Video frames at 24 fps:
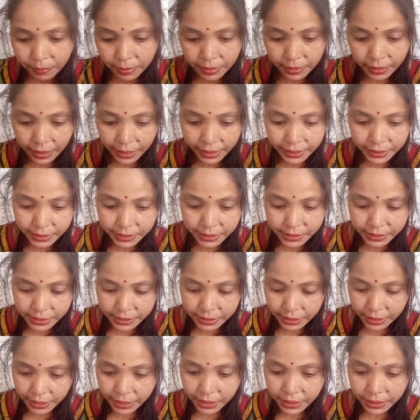
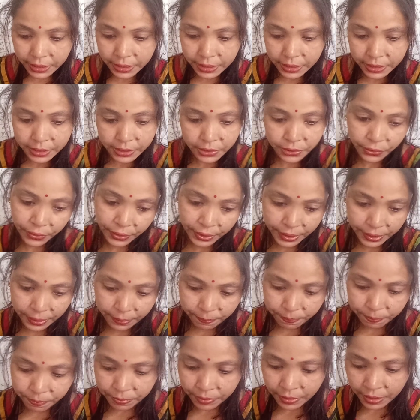93,
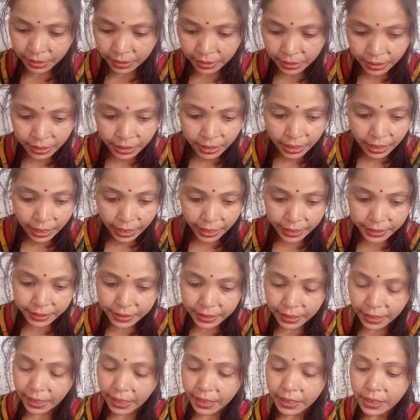and
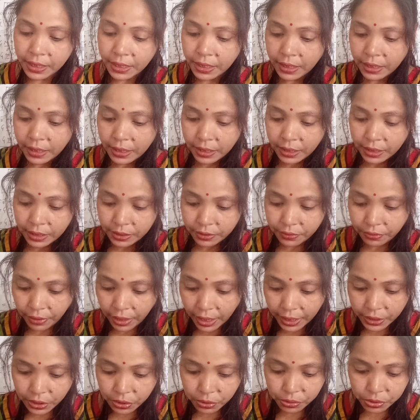then
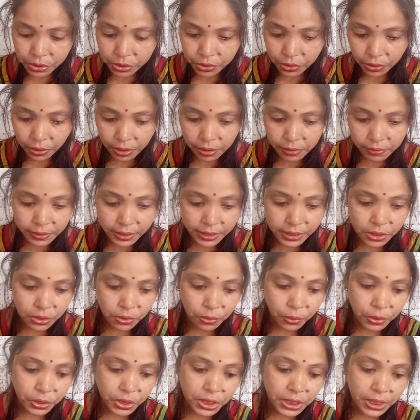try to solve this
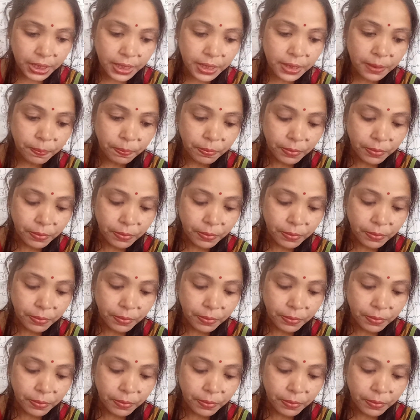question.